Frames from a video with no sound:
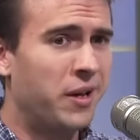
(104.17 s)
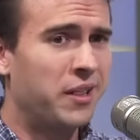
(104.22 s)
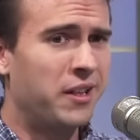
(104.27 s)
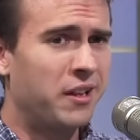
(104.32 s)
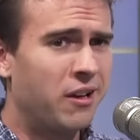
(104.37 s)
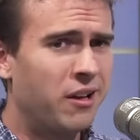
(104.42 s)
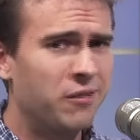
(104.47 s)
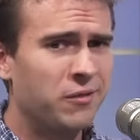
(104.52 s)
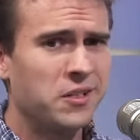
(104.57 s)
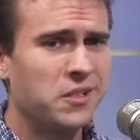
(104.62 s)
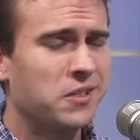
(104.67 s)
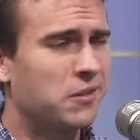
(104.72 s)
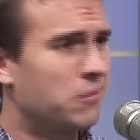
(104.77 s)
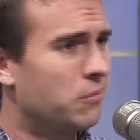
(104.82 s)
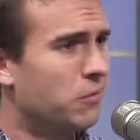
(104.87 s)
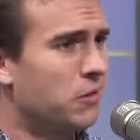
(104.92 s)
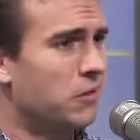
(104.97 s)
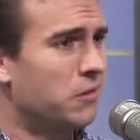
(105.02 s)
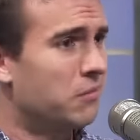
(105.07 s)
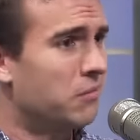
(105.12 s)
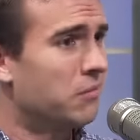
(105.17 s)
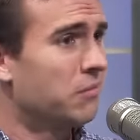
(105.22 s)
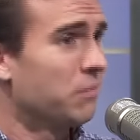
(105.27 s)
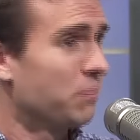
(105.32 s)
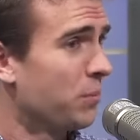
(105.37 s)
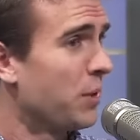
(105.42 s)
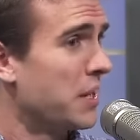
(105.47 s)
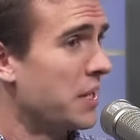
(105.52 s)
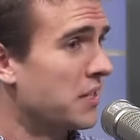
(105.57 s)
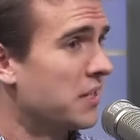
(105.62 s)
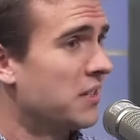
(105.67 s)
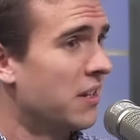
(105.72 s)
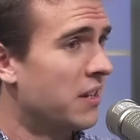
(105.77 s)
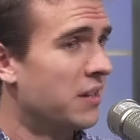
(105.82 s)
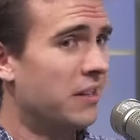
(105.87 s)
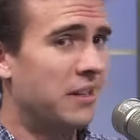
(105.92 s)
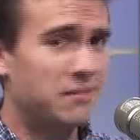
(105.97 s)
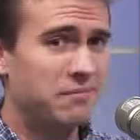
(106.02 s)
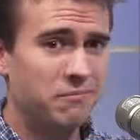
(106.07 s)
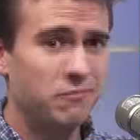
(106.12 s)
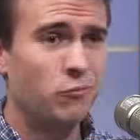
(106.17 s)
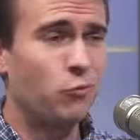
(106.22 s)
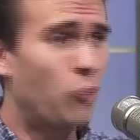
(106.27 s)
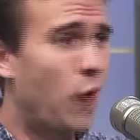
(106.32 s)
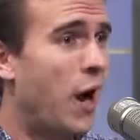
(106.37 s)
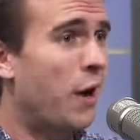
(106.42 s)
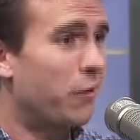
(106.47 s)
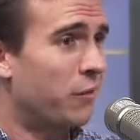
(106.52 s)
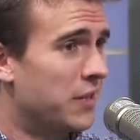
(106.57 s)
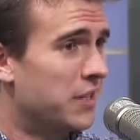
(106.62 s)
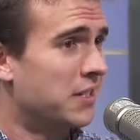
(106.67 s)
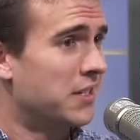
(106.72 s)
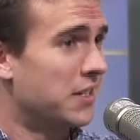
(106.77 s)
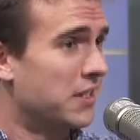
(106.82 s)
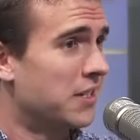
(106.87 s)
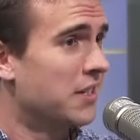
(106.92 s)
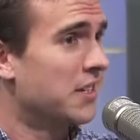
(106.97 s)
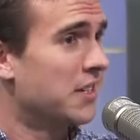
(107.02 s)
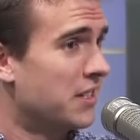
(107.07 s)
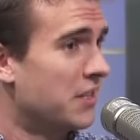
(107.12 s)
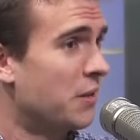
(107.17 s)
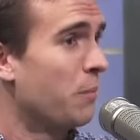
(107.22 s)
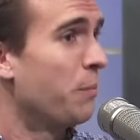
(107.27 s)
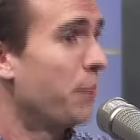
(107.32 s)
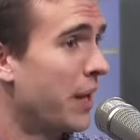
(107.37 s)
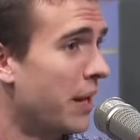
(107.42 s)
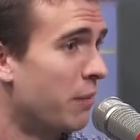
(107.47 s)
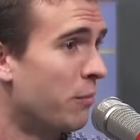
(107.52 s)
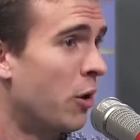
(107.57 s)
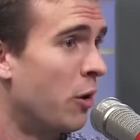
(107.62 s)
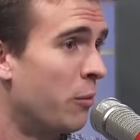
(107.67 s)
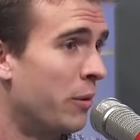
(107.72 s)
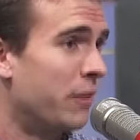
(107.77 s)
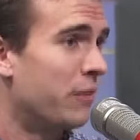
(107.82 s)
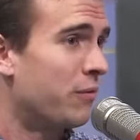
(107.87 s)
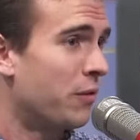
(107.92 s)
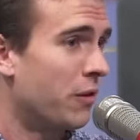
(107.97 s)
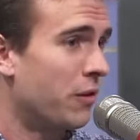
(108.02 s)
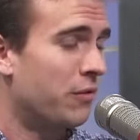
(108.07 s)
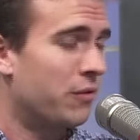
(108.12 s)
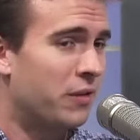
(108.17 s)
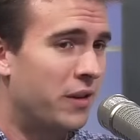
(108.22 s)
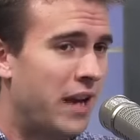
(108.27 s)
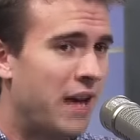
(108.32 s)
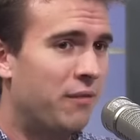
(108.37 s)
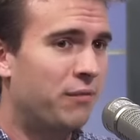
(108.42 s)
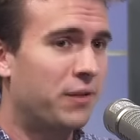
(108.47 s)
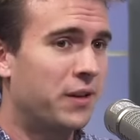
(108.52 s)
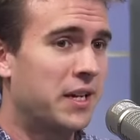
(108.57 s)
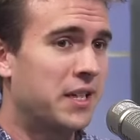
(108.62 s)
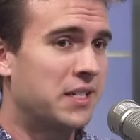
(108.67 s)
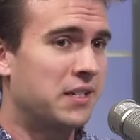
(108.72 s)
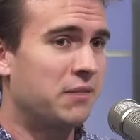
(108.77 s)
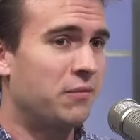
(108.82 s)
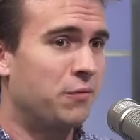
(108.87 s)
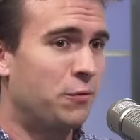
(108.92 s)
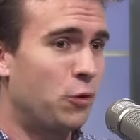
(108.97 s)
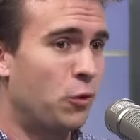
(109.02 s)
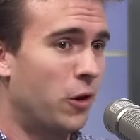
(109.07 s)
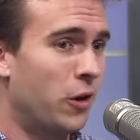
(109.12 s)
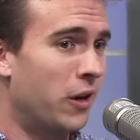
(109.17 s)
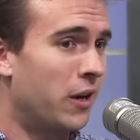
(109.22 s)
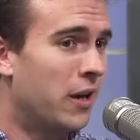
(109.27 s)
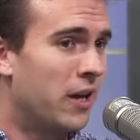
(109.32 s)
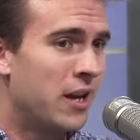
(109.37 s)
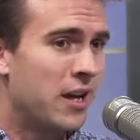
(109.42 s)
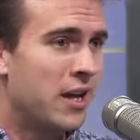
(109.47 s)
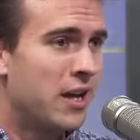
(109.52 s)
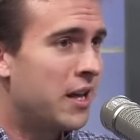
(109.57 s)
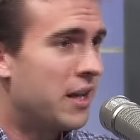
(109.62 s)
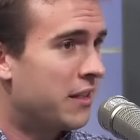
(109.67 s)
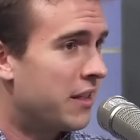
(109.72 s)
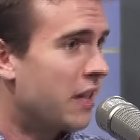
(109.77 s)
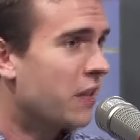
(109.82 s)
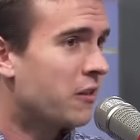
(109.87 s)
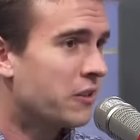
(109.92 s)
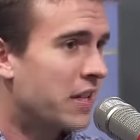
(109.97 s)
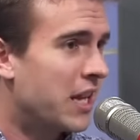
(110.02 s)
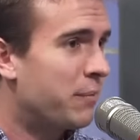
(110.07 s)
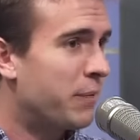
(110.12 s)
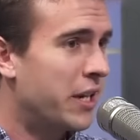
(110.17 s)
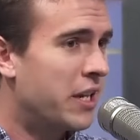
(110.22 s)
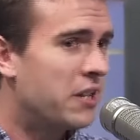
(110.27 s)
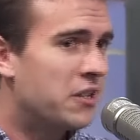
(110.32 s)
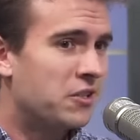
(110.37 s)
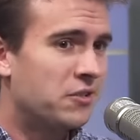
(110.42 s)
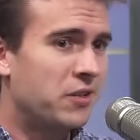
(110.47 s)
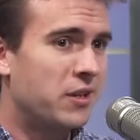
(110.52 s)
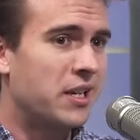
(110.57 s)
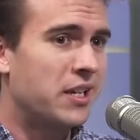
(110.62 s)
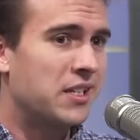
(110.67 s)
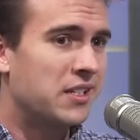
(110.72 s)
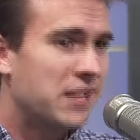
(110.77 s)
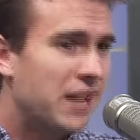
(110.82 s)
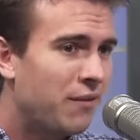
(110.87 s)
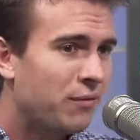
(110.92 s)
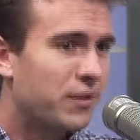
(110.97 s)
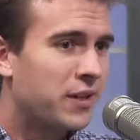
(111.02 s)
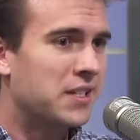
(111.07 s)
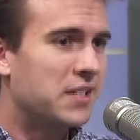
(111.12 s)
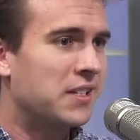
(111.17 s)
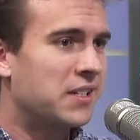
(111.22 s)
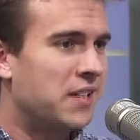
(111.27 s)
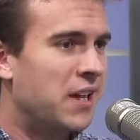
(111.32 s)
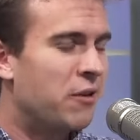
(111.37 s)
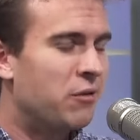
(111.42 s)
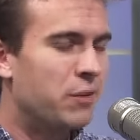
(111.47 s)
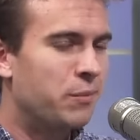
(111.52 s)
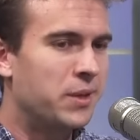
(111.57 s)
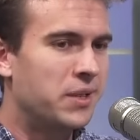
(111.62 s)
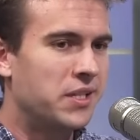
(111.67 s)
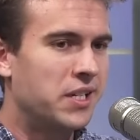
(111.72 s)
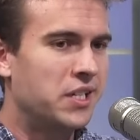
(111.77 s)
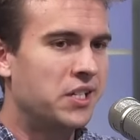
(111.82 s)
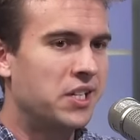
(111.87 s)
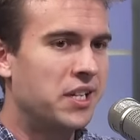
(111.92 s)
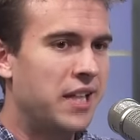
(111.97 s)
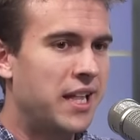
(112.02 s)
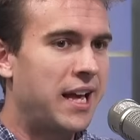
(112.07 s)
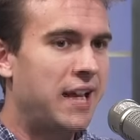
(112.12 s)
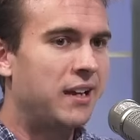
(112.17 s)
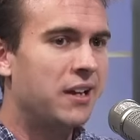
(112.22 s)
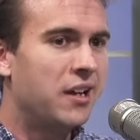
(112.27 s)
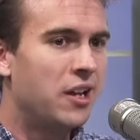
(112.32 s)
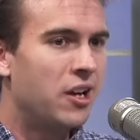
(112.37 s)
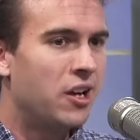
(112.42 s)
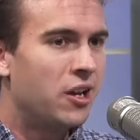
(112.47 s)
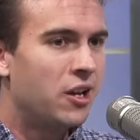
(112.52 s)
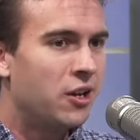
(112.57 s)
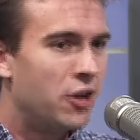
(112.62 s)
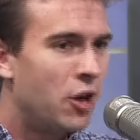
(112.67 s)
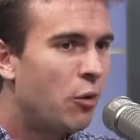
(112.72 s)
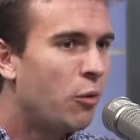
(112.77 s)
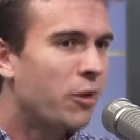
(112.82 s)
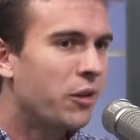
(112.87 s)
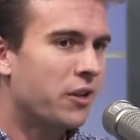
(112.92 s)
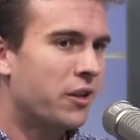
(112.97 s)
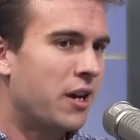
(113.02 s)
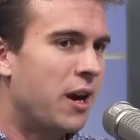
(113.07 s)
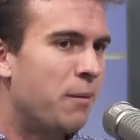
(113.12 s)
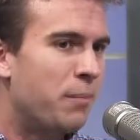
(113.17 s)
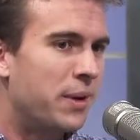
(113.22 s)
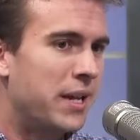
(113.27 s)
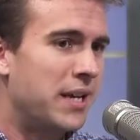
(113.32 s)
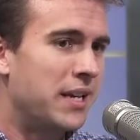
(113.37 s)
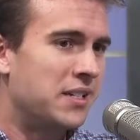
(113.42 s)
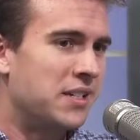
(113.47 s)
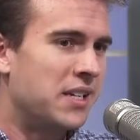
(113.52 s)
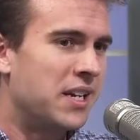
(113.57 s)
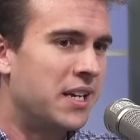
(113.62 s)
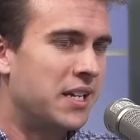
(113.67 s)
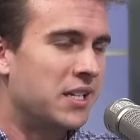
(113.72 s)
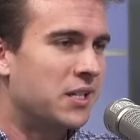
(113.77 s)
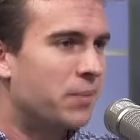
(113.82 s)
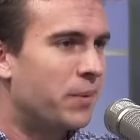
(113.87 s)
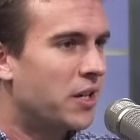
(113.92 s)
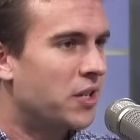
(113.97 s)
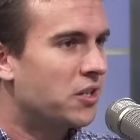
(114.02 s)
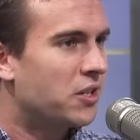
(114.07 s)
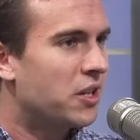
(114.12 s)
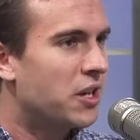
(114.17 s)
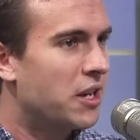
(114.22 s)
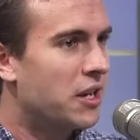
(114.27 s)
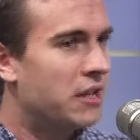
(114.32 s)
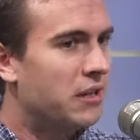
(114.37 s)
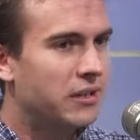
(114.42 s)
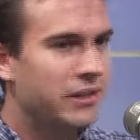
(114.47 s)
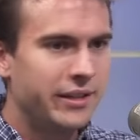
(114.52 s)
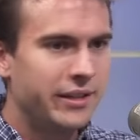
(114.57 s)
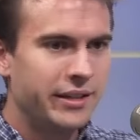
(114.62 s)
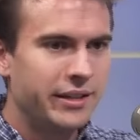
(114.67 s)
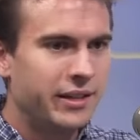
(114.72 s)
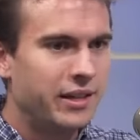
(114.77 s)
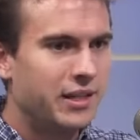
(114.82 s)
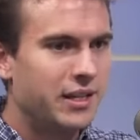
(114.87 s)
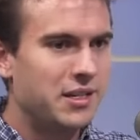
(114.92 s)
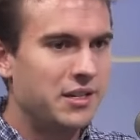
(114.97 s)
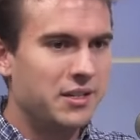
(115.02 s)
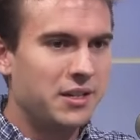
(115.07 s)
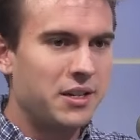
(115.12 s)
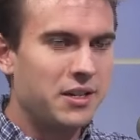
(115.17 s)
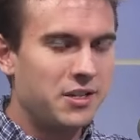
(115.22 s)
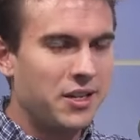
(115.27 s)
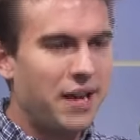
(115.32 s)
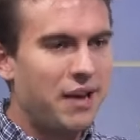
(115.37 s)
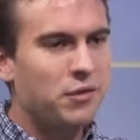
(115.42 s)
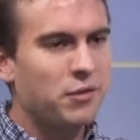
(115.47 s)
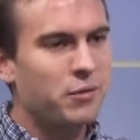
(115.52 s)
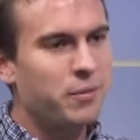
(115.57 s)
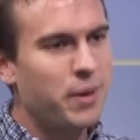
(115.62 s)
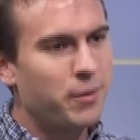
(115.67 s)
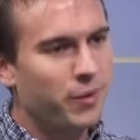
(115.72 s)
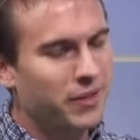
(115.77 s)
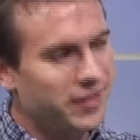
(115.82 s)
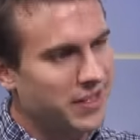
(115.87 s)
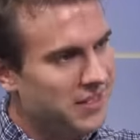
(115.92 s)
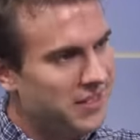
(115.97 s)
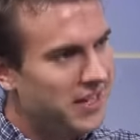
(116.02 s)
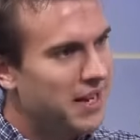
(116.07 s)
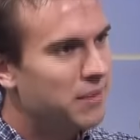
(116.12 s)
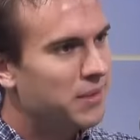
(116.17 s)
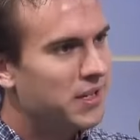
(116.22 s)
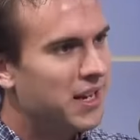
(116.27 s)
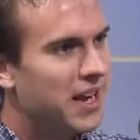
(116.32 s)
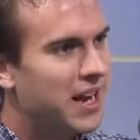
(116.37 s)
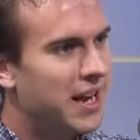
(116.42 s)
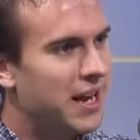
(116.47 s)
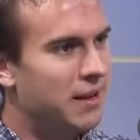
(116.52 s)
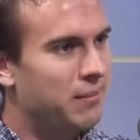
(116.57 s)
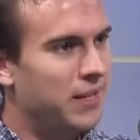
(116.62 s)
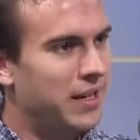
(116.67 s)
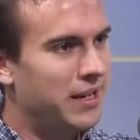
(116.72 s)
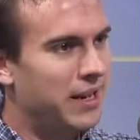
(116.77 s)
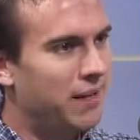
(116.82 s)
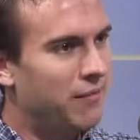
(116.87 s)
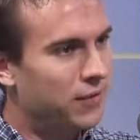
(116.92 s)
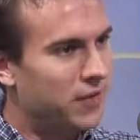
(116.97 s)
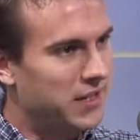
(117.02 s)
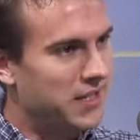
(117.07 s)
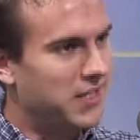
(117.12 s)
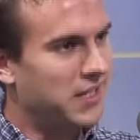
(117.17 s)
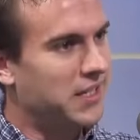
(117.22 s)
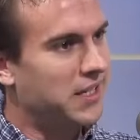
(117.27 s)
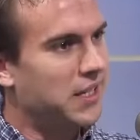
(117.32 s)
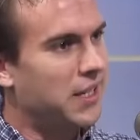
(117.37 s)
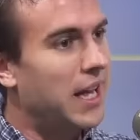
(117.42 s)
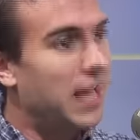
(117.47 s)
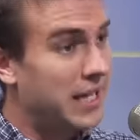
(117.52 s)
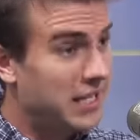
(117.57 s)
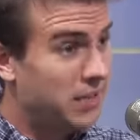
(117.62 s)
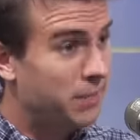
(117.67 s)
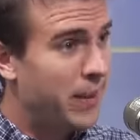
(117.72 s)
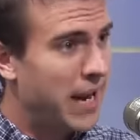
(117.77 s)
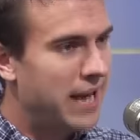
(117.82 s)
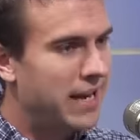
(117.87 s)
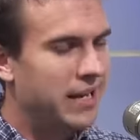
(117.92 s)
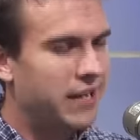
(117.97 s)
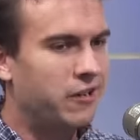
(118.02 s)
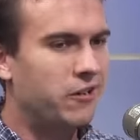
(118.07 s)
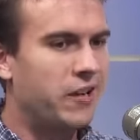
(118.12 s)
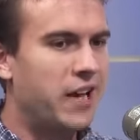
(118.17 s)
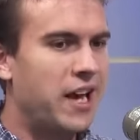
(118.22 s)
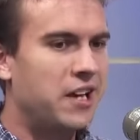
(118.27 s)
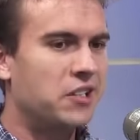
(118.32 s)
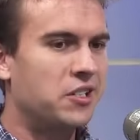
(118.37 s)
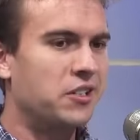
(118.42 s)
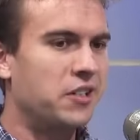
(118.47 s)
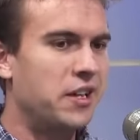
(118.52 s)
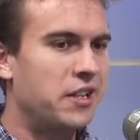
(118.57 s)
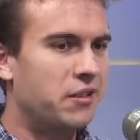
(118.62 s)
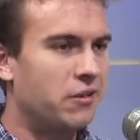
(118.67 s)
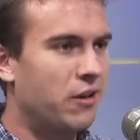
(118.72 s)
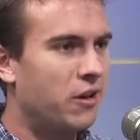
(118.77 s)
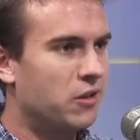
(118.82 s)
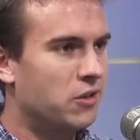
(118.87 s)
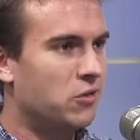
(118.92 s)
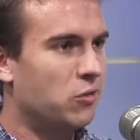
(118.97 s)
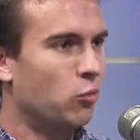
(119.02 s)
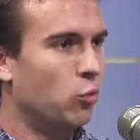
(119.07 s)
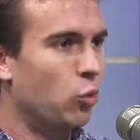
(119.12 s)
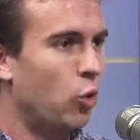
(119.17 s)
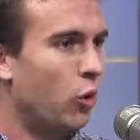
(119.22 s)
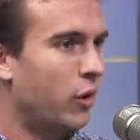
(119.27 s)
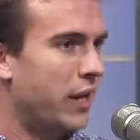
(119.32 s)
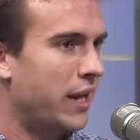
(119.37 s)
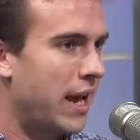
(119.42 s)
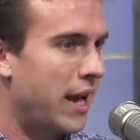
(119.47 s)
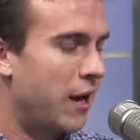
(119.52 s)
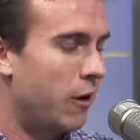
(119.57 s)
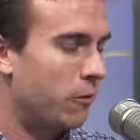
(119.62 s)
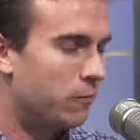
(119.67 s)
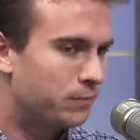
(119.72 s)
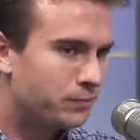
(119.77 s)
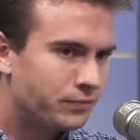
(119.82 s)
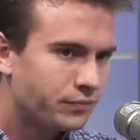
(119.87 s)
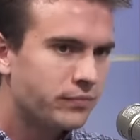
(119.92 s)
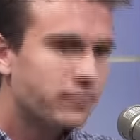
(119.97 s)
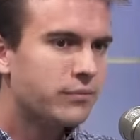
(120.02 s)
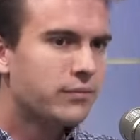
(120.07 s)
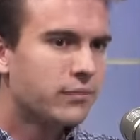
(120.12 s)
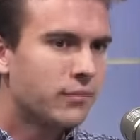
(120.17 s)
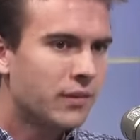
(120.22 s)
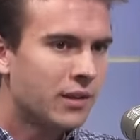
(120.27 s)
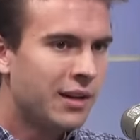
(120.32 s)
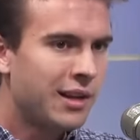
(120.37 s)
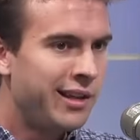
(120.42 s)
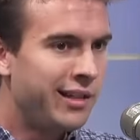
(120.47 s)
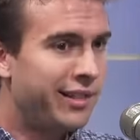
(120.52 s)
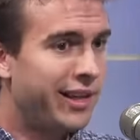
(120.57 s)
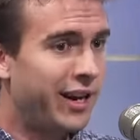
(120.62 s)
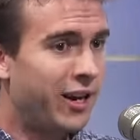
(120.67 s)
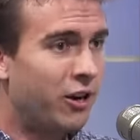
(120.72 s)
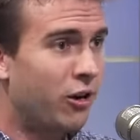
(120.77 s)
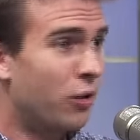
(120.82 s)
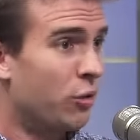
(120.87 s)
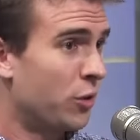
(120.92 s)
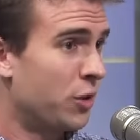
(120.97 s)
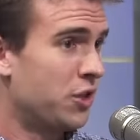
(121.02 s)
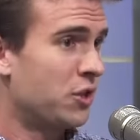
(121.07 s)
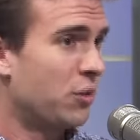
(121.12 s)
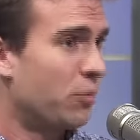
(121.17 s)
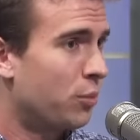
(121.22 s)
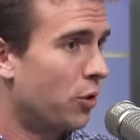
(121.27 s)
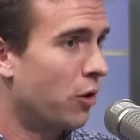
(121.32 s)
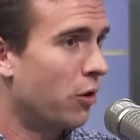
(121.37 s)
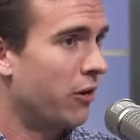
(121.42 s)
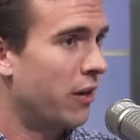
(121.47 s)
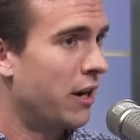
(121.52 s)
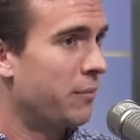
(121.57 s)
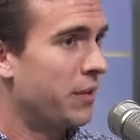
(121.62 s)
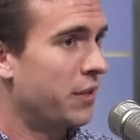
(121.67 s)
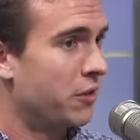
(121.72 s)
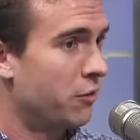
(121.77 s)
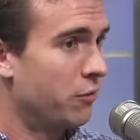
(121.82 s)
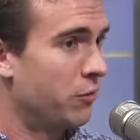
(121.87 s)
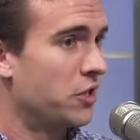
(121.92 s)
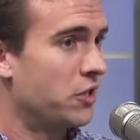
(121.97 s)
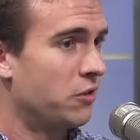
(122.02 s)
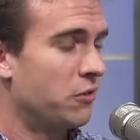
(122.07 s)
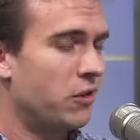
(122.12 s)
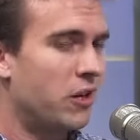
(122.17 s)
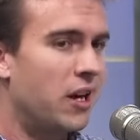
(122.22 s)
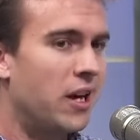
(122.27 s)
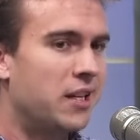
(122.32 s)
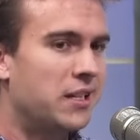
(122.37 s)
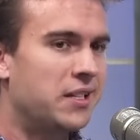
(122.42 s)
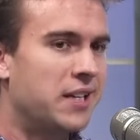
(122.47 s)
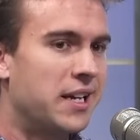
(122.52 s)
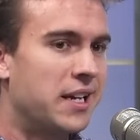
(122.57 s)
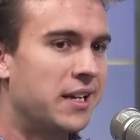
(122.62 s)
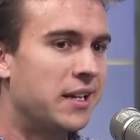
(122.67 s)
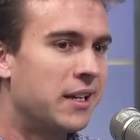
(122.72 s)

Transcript: I think all of us were pretty stunned, like, wow, this is a big moment for Netflix and for the entertainment industry, because Netflix is now in a position that no other company is in, especially because you have to remember, at the same time that Netflix is expanding internationally, they're also rolling out their original programming, their original content.